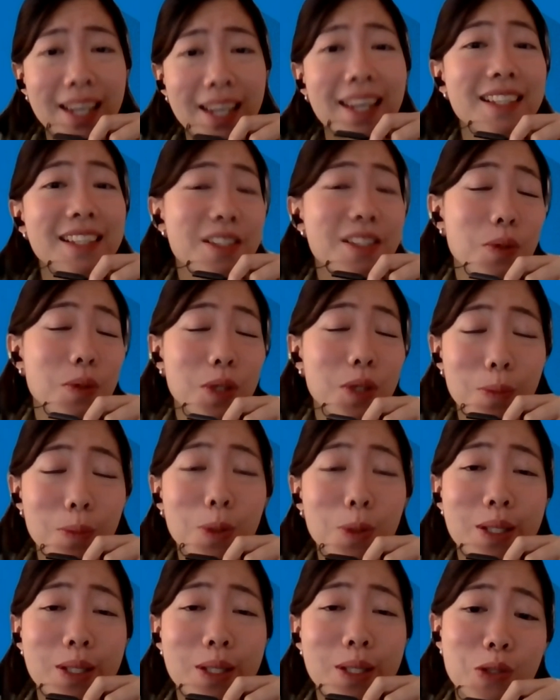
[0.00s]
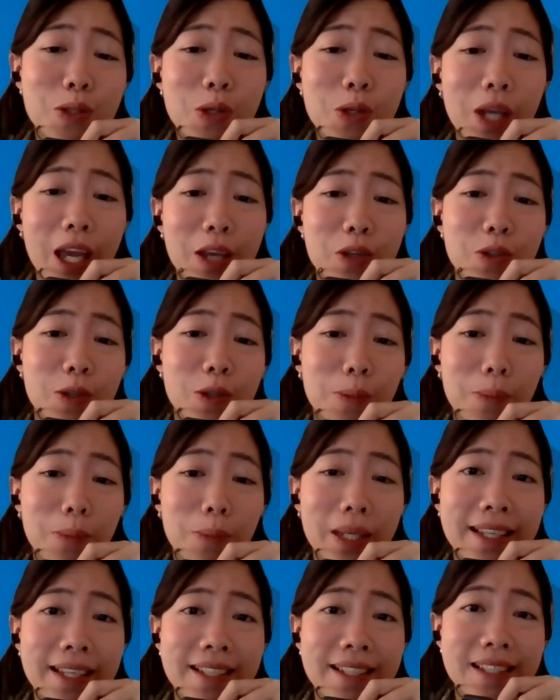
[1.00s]
And so human rights education
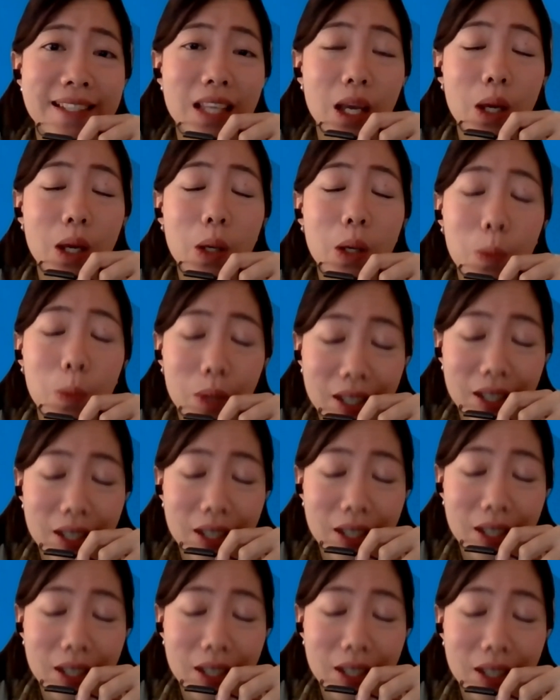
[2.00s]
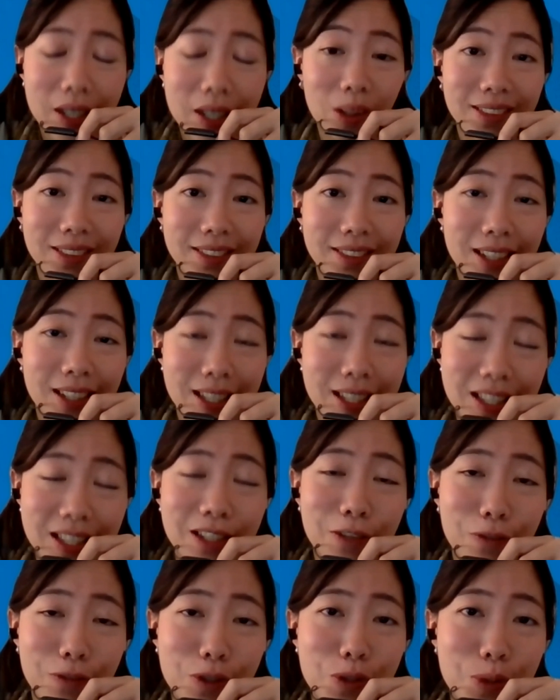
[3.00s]
begins with us all as
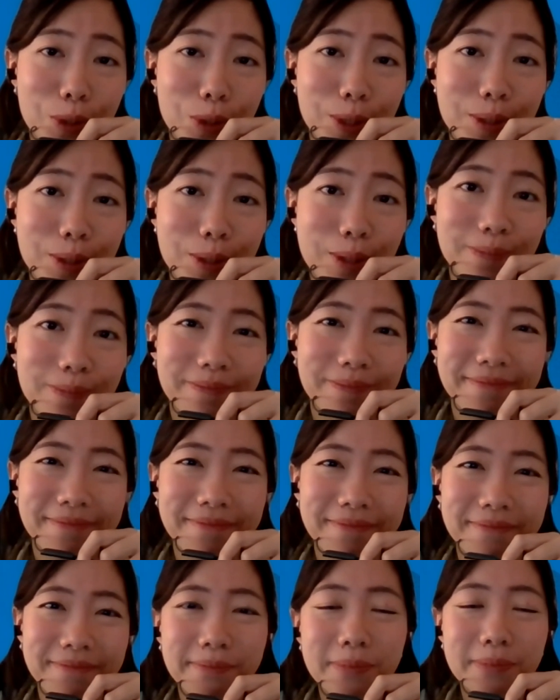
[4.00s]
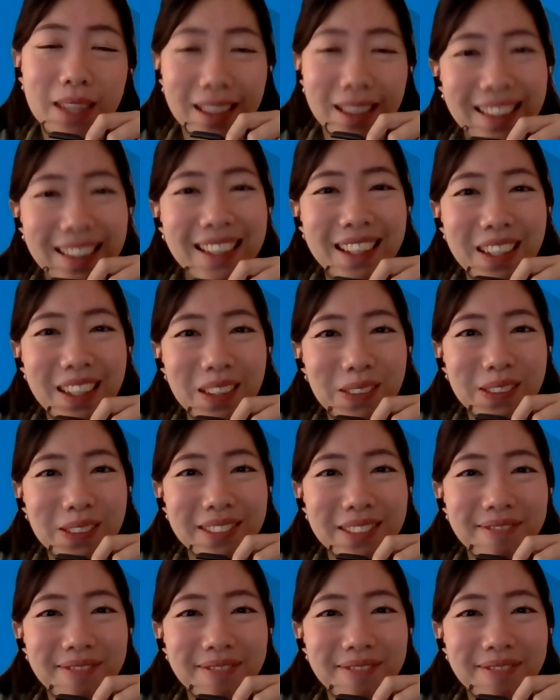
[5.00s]
individuals. Thank you.